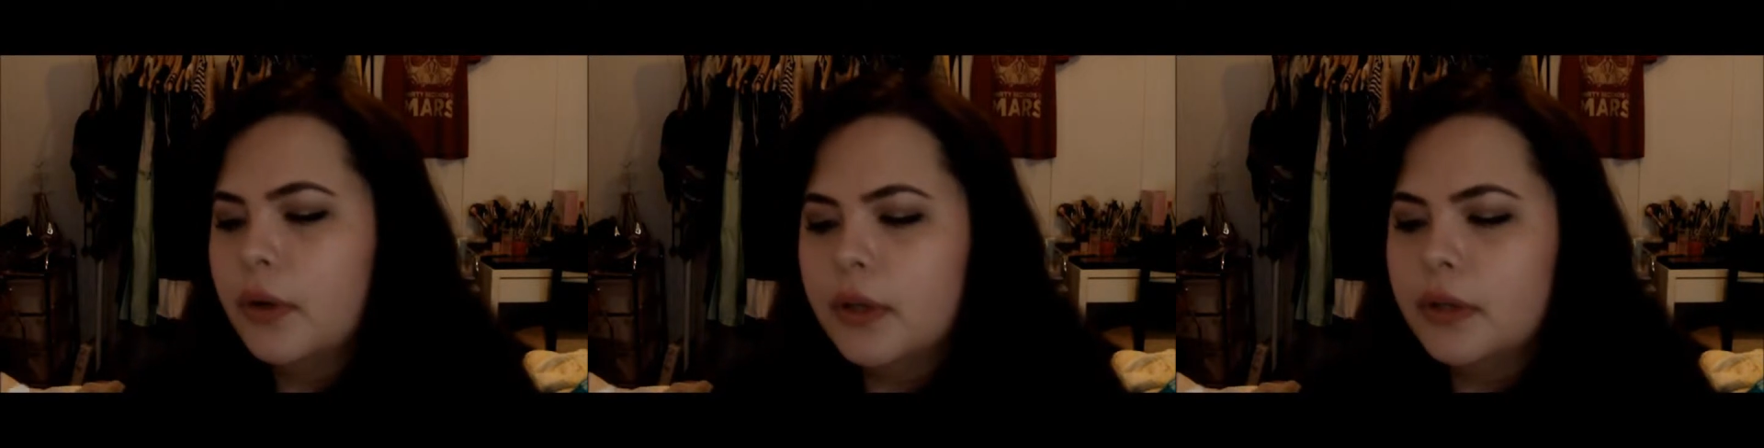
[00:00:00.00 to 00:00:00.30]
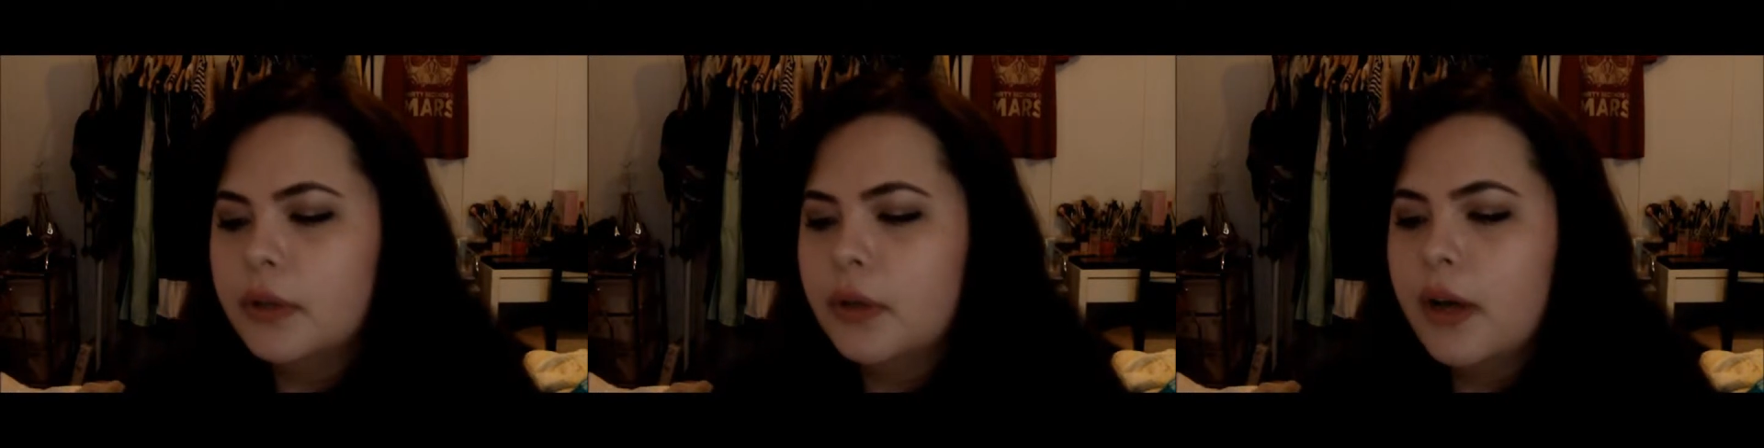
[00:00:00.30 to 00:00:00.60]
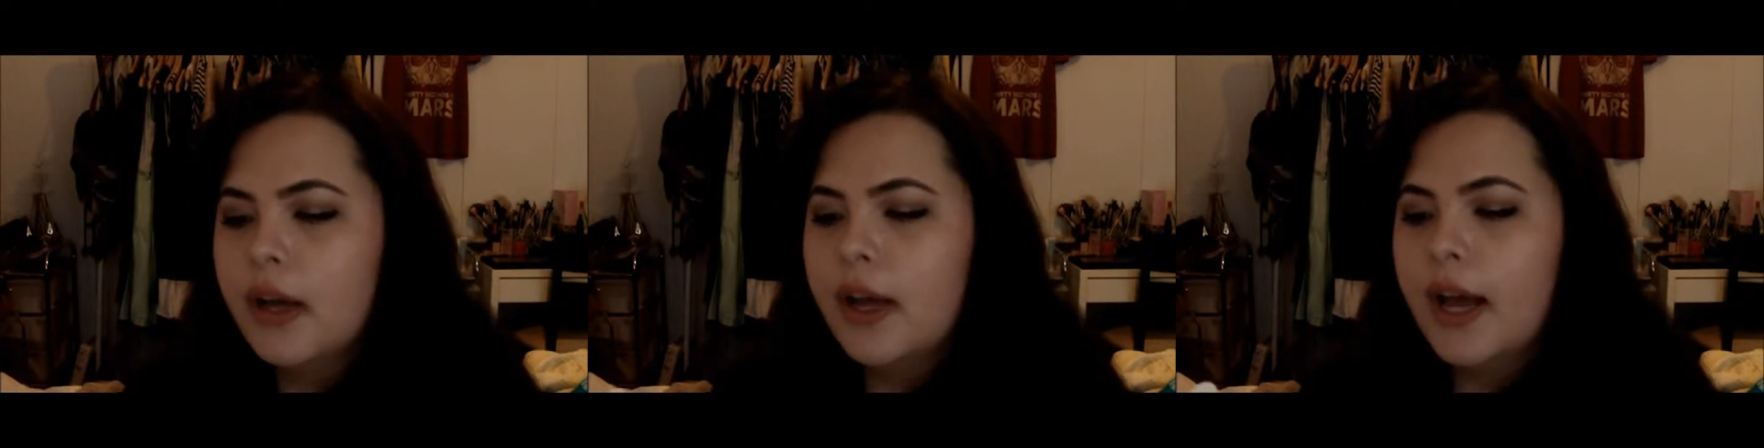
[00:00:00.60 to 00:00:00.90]

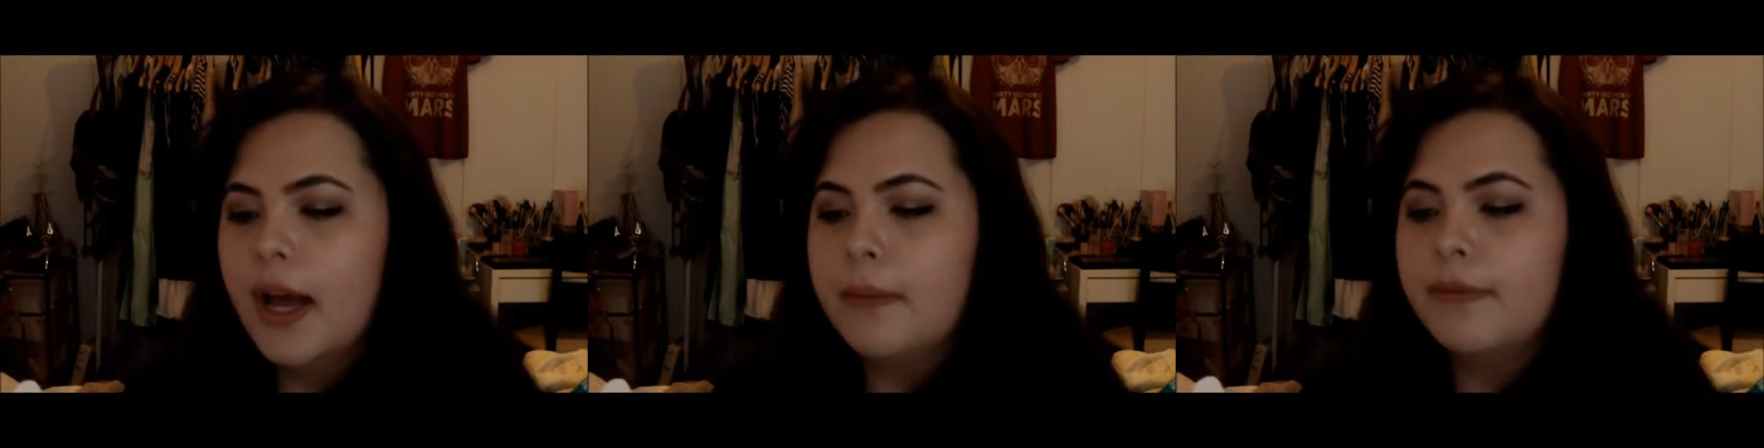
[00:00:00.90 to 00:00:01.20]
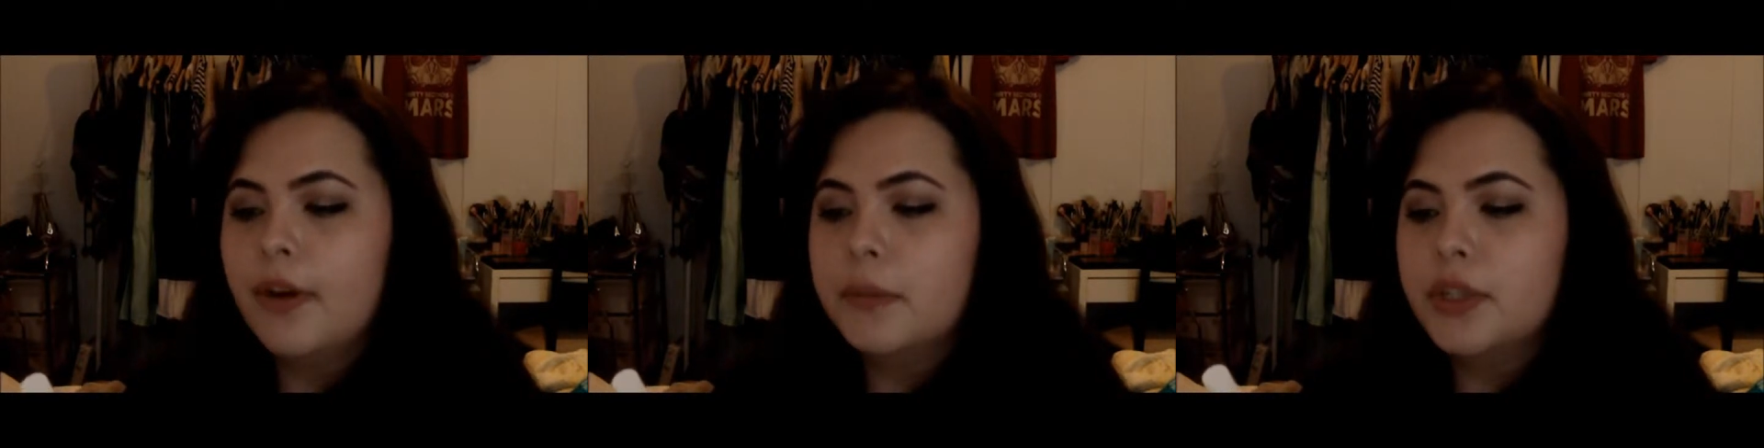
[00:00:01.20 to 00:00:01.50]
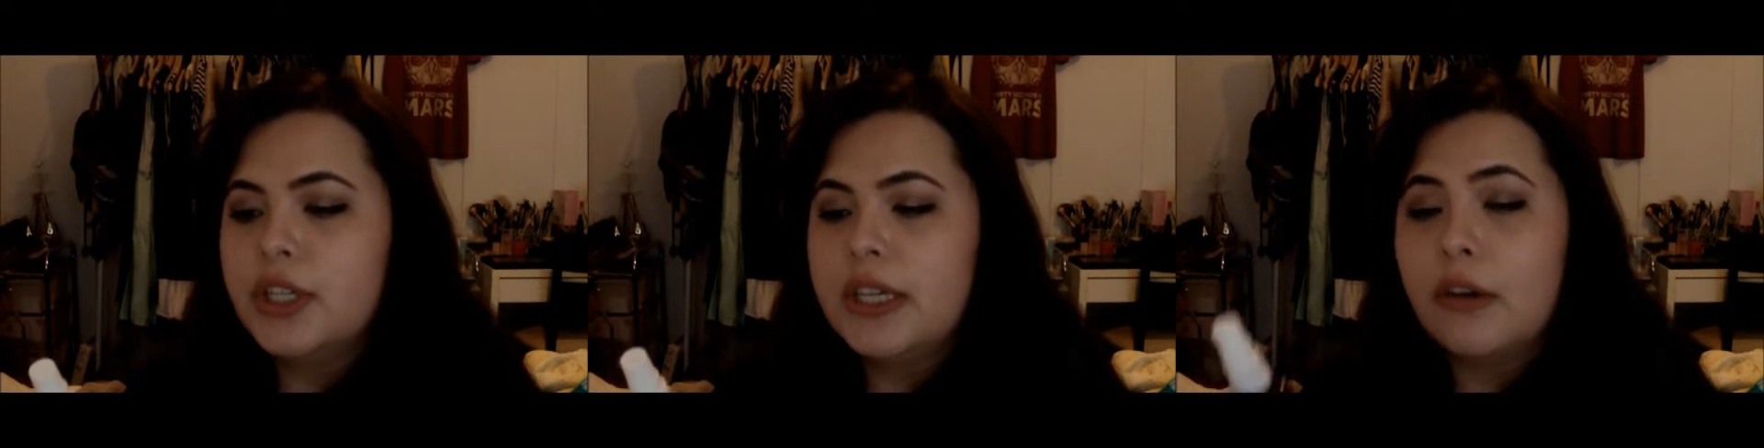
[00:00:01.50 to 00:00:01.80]
oil, from
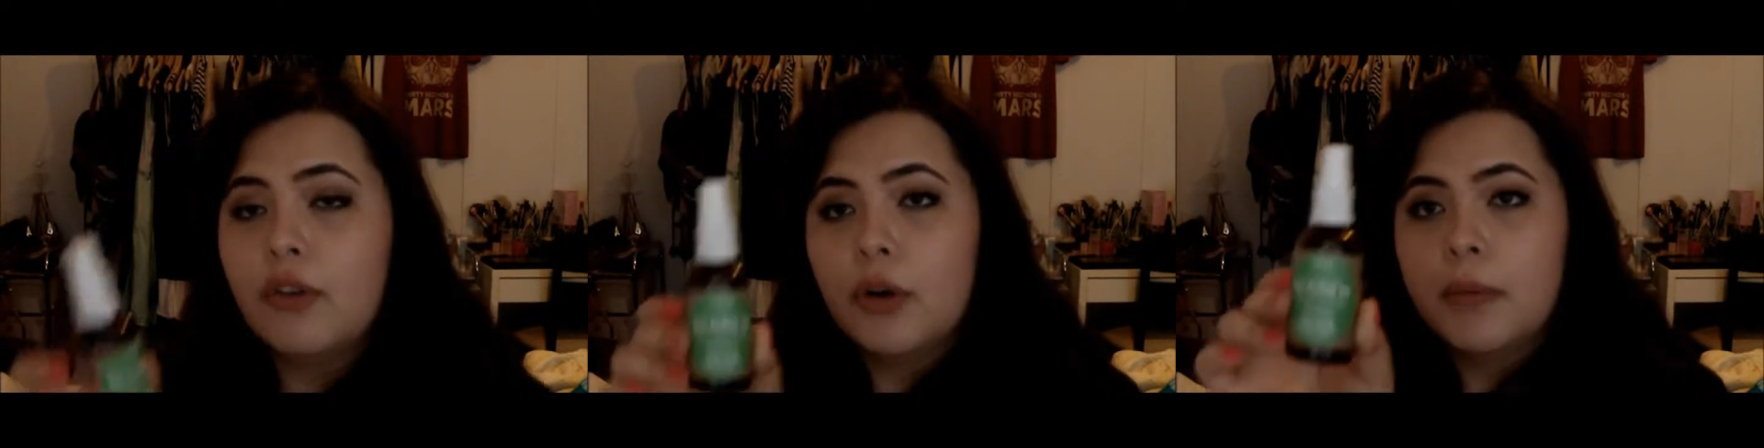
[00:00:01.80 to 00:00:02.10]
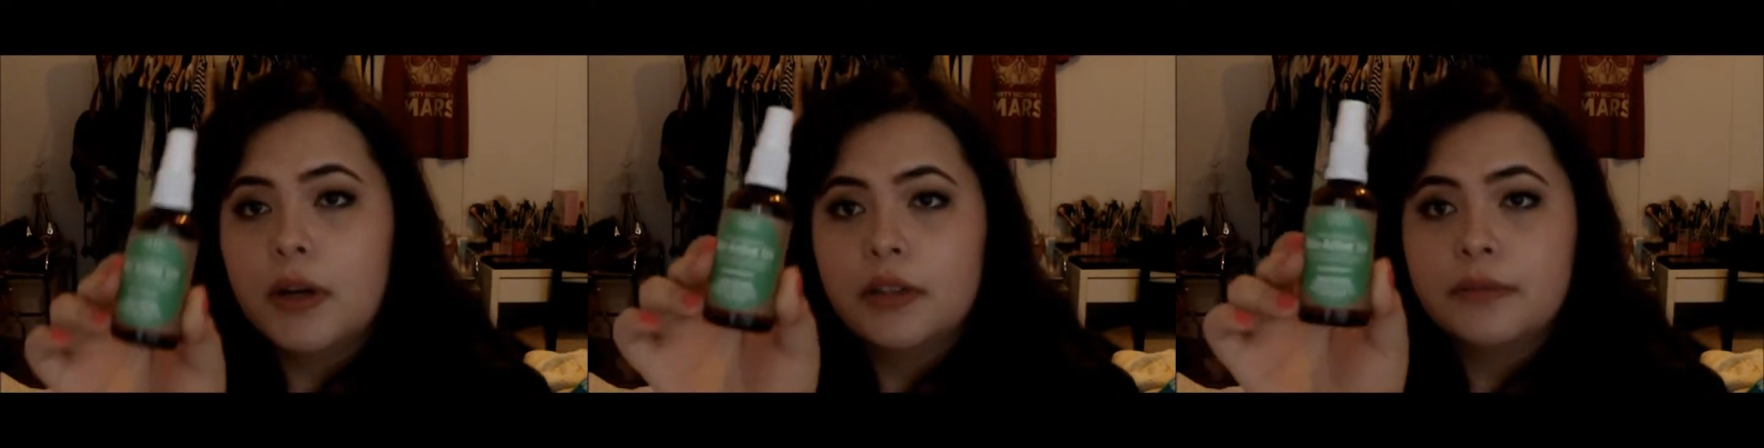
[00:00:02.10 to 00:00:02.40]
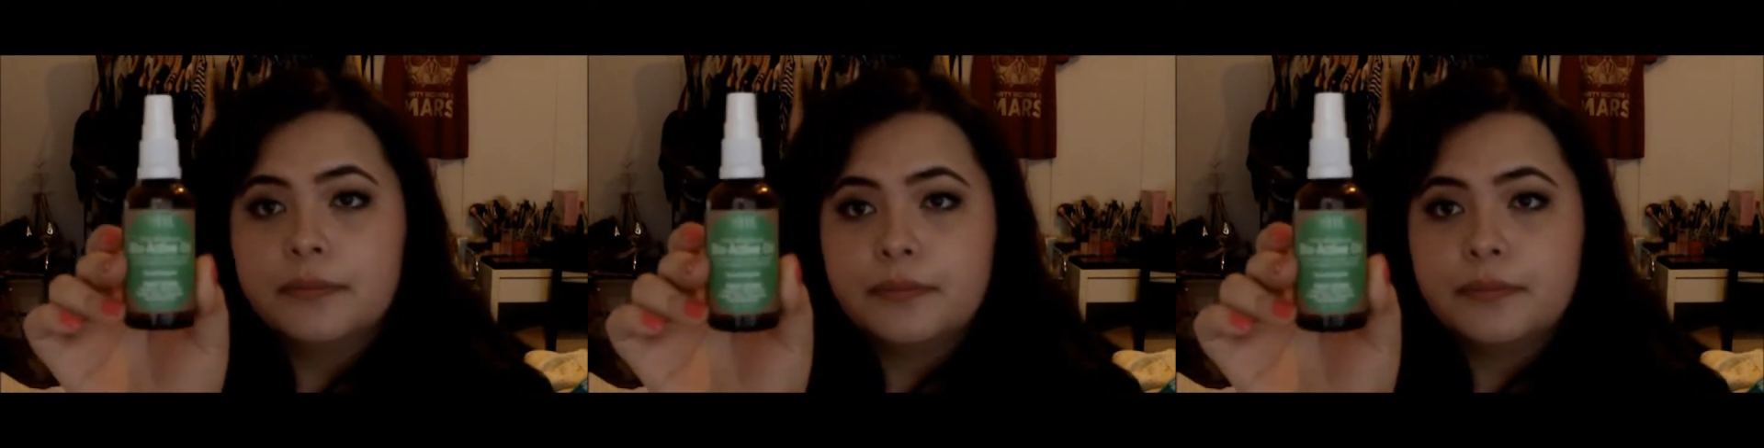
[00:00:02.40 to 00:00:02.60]
She Aroma.